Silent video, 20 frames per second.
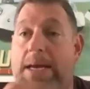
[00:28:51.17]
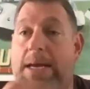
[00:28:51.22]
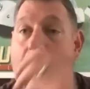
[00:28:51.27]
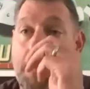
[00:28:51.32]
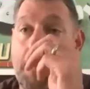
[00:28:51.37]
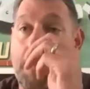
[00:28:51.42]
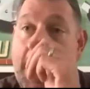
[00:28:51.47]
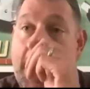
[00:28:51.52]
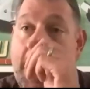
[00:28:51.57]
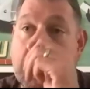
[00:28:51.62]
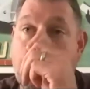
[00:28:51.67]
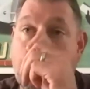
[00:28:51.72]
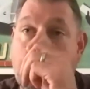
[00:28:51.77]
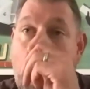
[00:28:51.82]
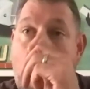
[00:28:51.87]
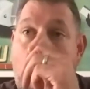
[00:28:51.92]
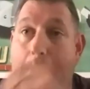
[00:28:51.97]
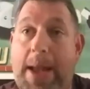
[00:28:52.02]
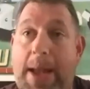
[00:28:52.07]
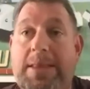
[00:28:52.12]
you might as
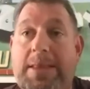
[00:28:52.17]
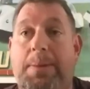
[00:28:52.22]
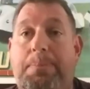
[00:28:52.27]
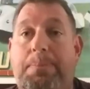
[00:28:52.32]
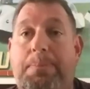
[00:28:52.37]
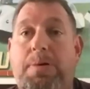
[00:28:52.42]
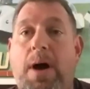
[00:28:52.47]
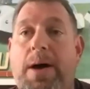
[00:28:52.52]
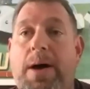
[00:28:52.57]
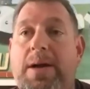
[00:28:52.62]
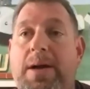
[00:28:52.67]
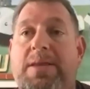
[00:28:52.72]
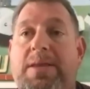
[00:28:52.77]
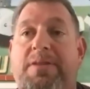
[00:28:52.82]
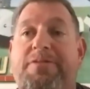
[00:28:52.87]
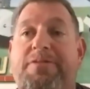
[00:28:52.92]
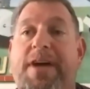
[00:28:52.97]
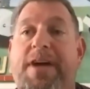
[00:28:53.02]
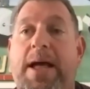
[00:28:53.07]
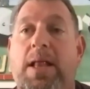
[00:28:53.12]
well make the product
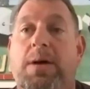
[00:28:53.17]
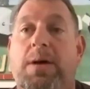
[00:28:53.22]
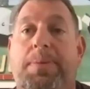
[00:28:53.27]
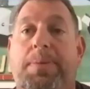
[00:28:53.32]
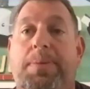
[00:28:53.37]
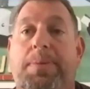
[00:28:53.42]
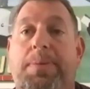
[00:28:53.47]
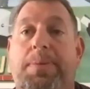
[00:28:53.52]
available.